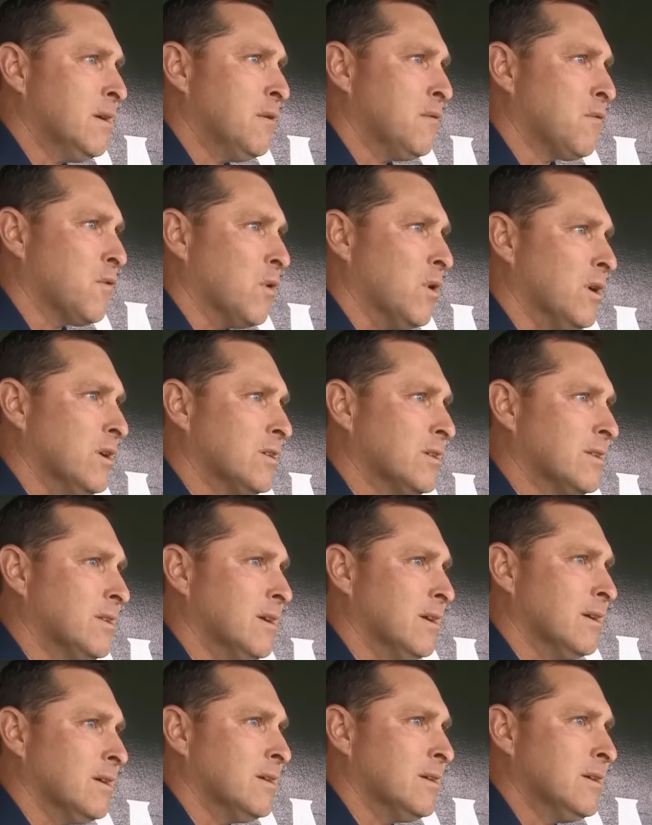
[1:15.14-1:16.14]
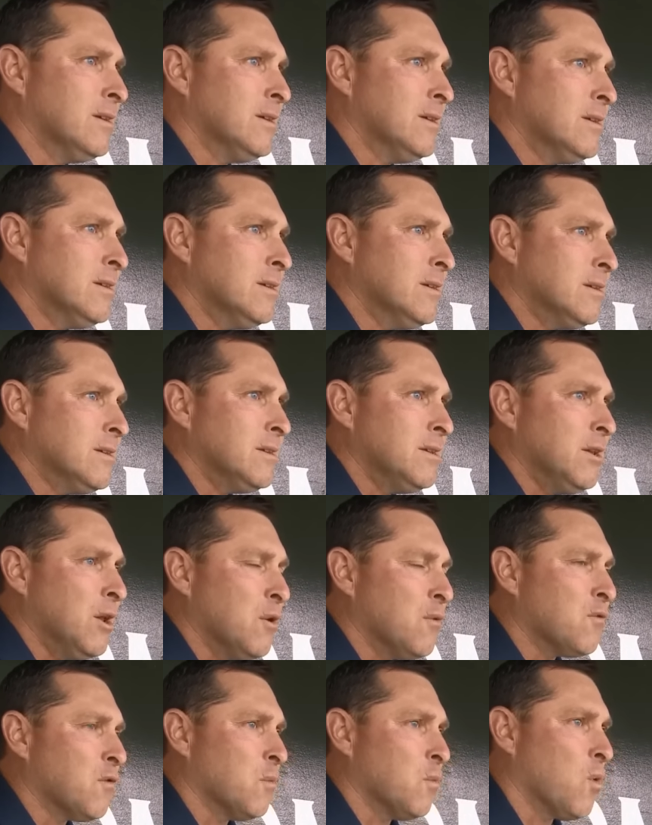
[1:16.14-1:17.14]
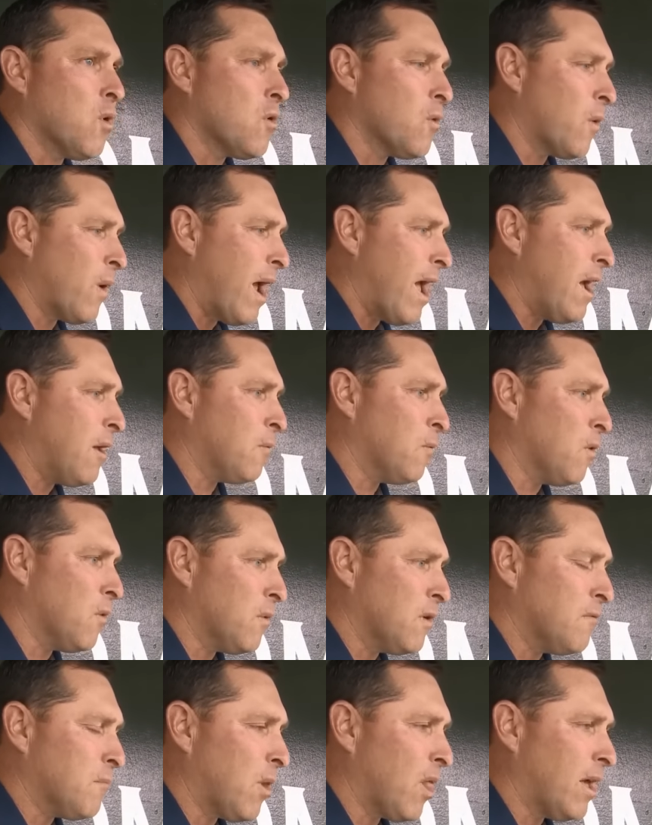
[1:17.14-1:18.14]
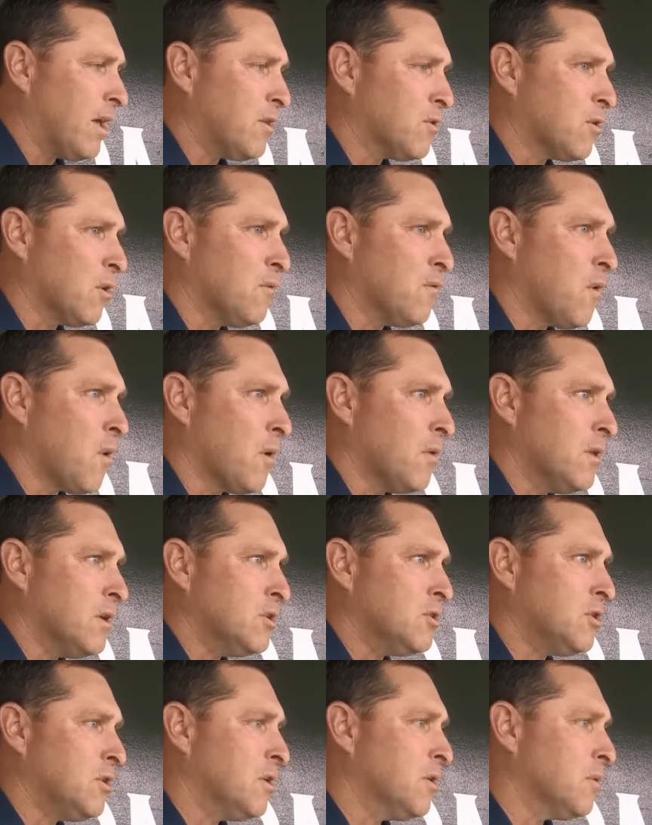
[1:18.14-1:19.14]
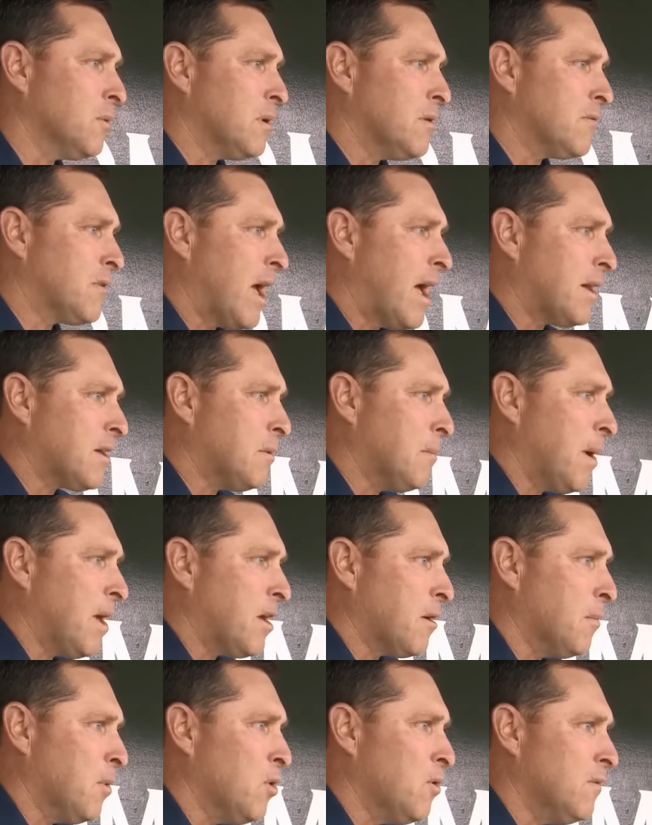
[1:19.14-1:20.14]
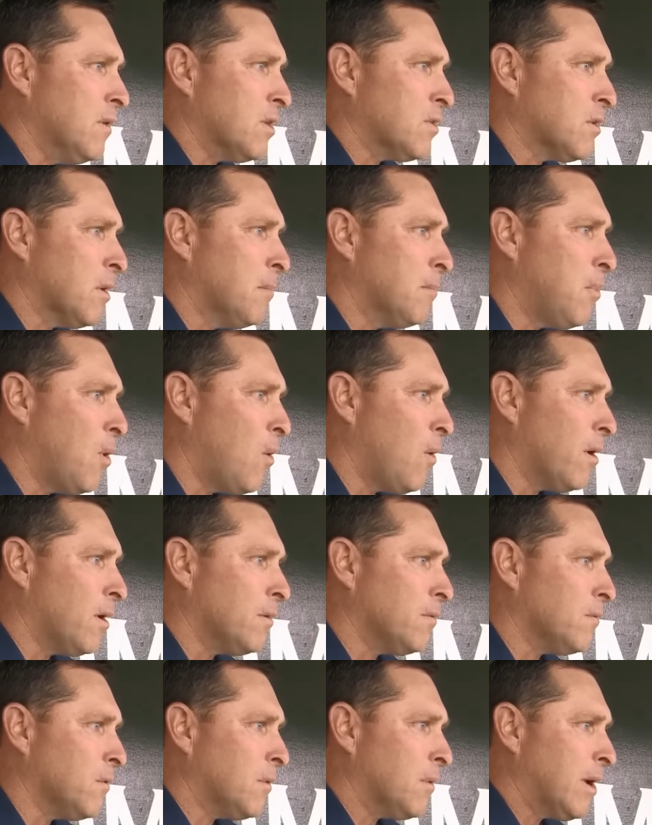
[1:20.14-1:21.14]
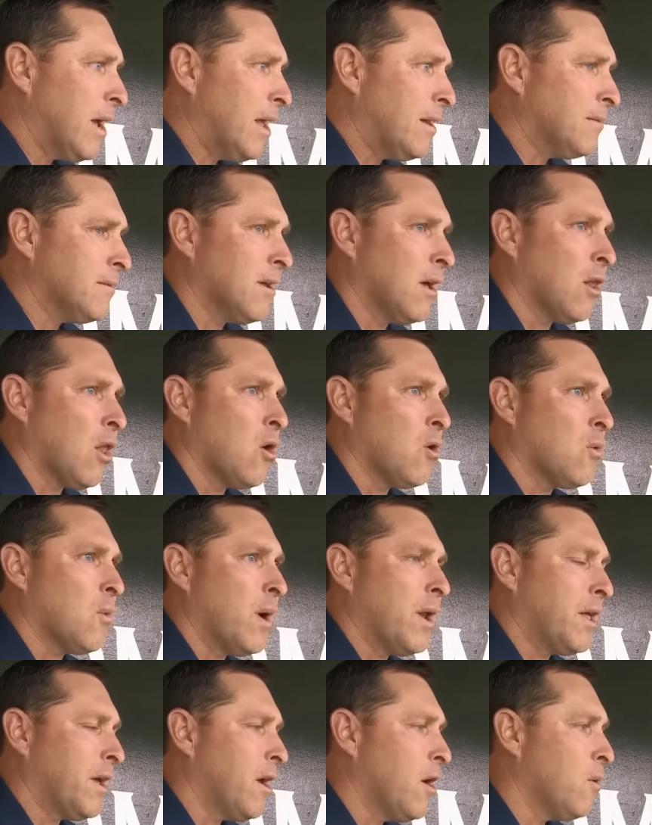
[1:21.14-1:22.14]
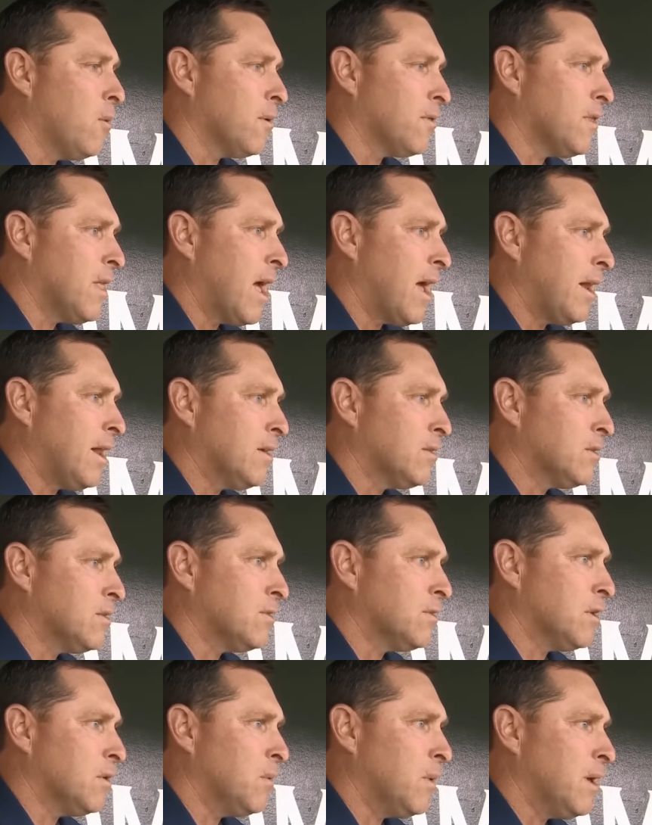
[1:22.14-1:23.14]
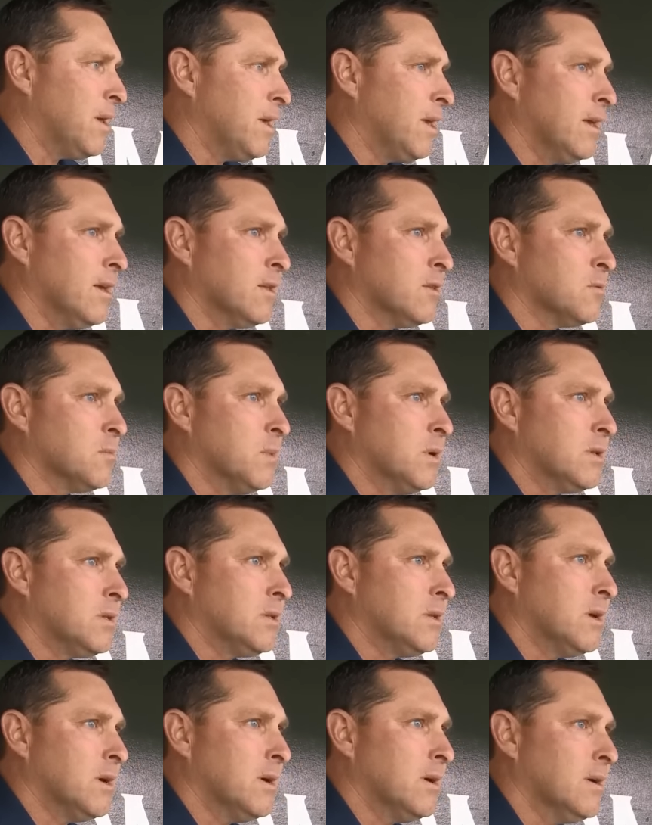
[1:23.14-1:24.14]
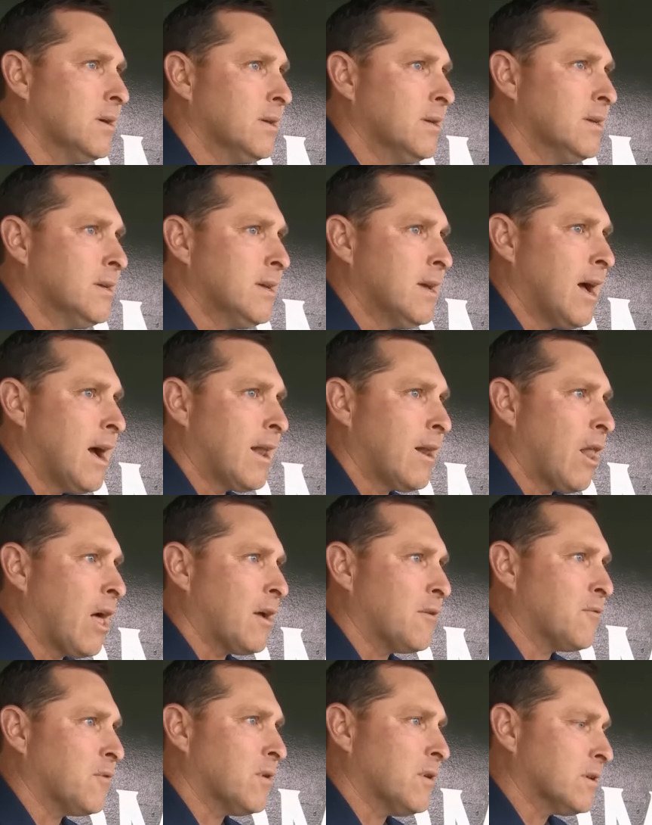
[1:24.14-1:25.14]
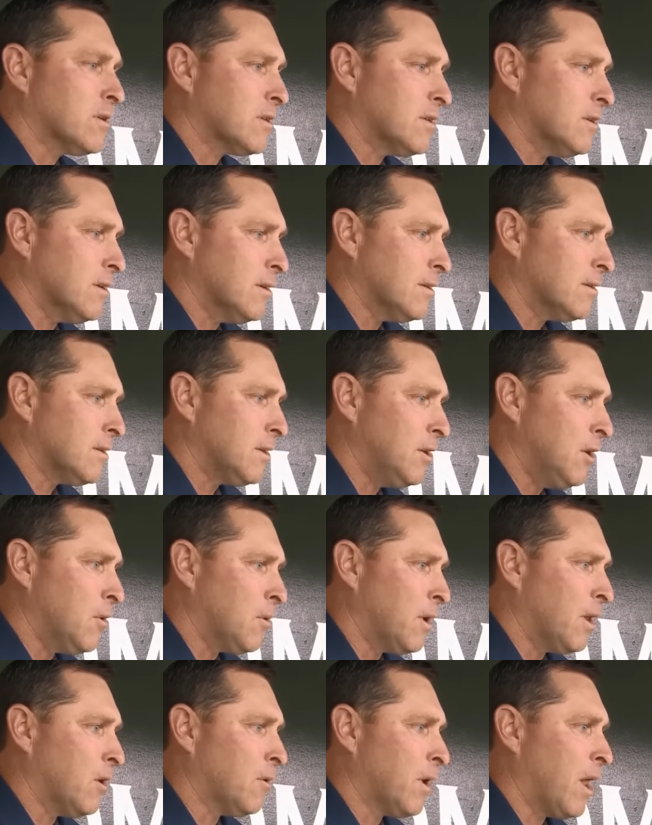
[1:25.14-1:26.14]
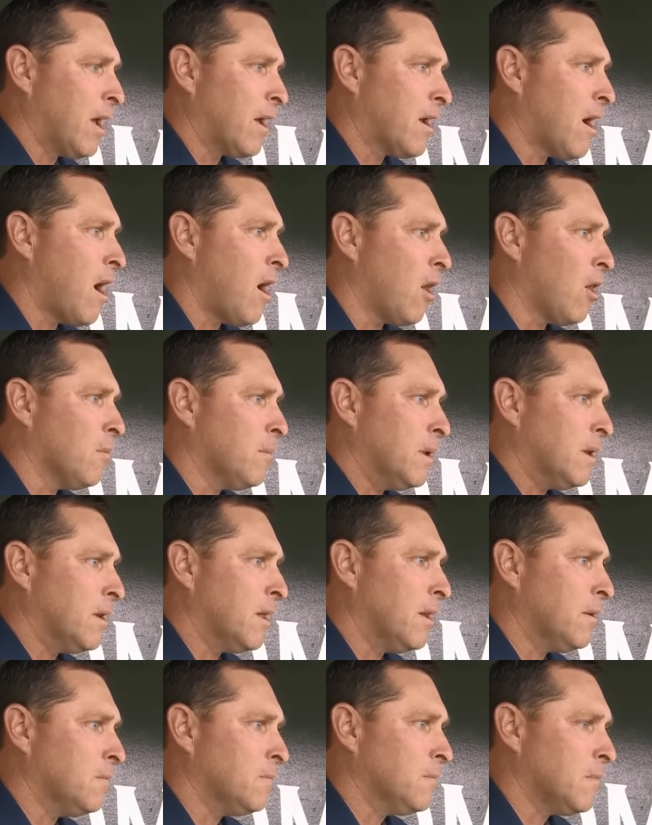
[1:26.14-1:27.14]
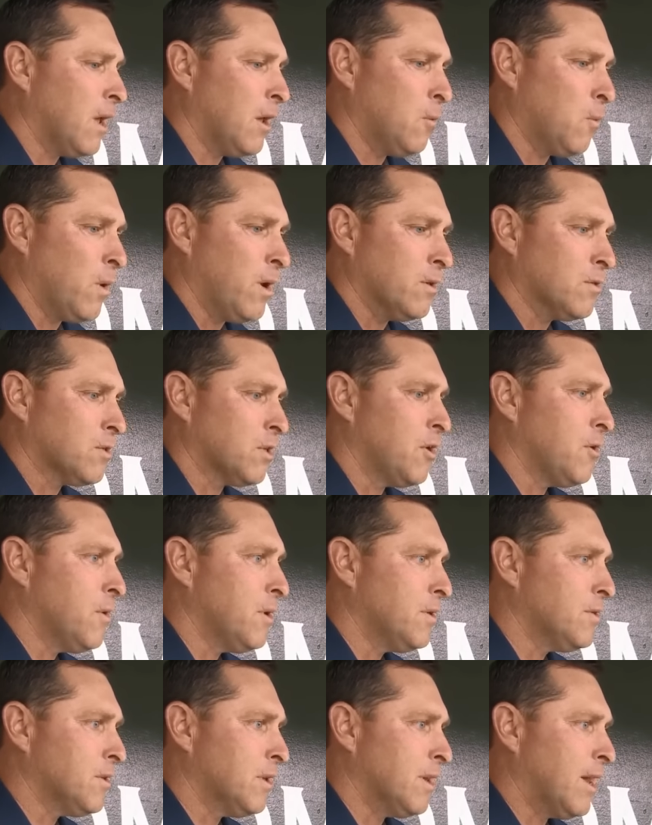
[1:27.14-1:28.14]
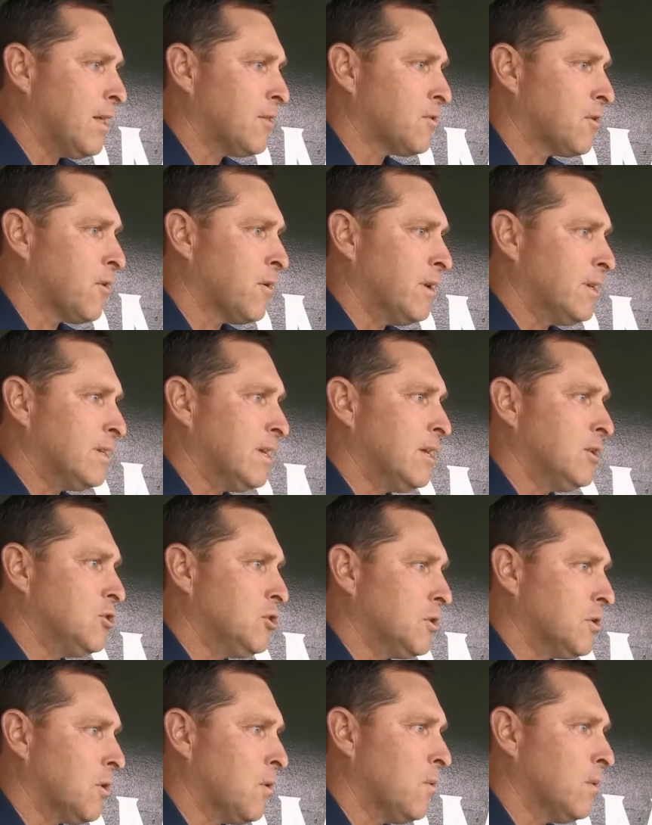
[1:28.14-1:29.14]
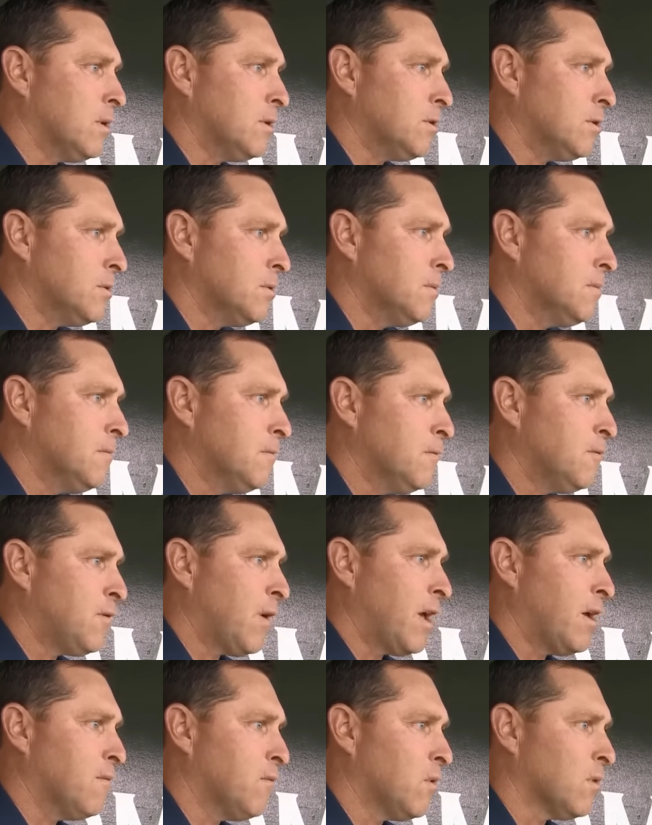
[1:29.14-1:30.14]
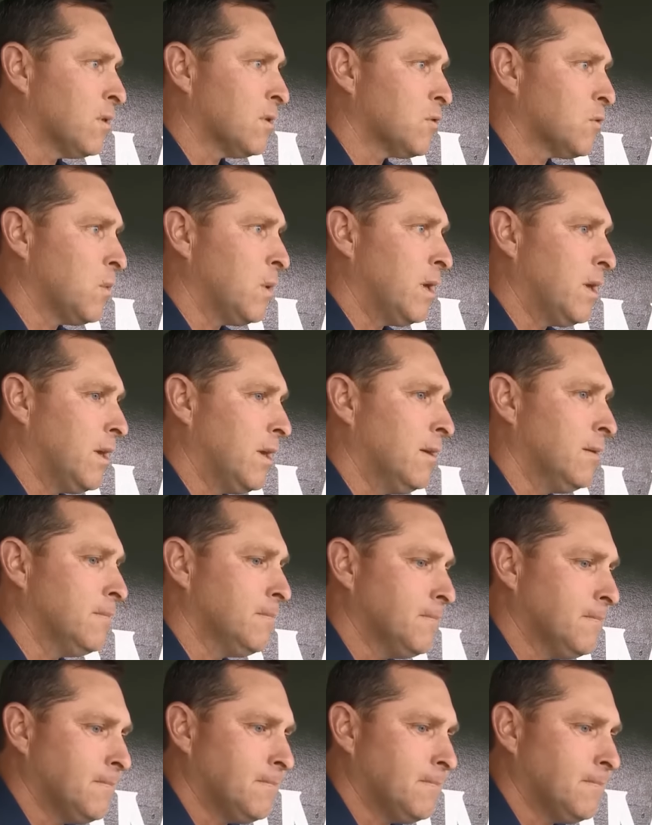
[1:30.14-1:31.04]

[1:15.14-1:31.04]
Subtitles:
for us to, from where we're at and what we've played so far this year, we've got to make a move at some point. We've got a long way to go with 9 SEC weekends, but I'd like for us to, get on that column and win a series, and that's our intention going to Fayetteville this weekend.